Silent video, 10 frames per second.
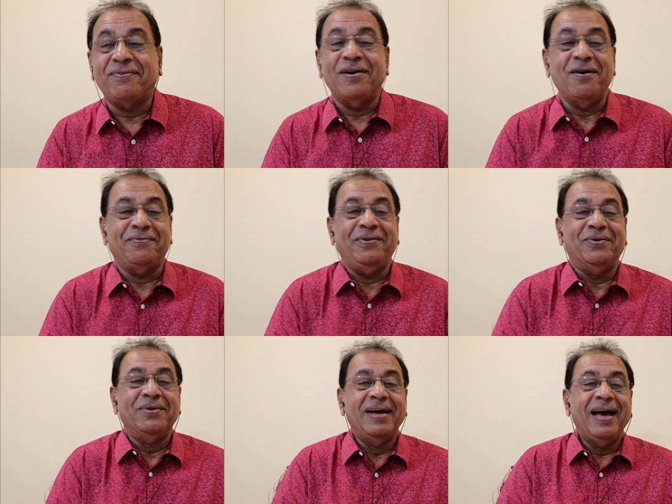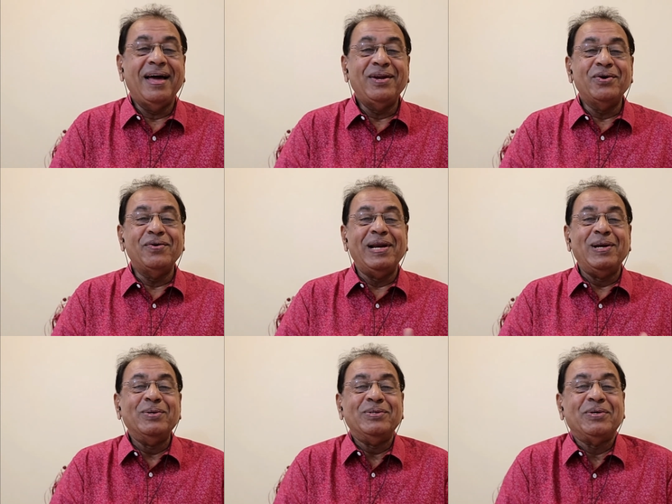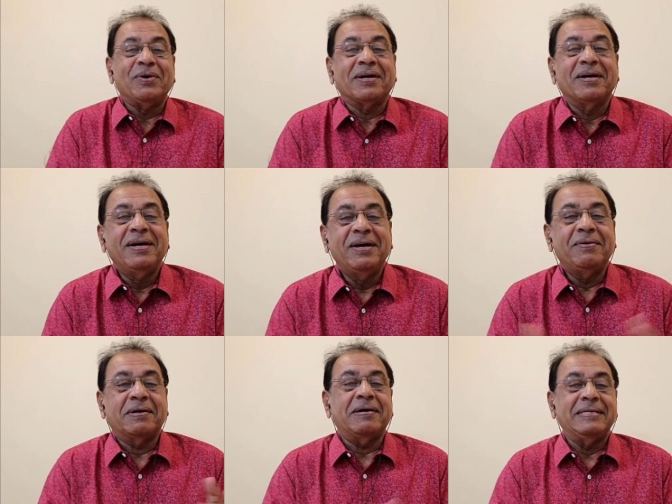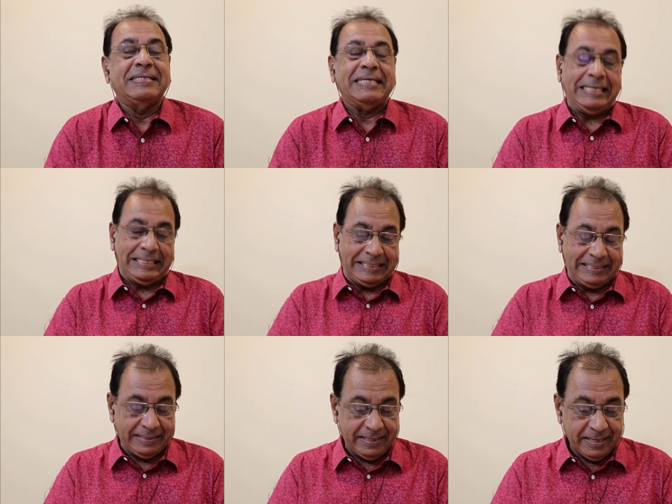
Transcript: fun of you, and you will lose your concentration.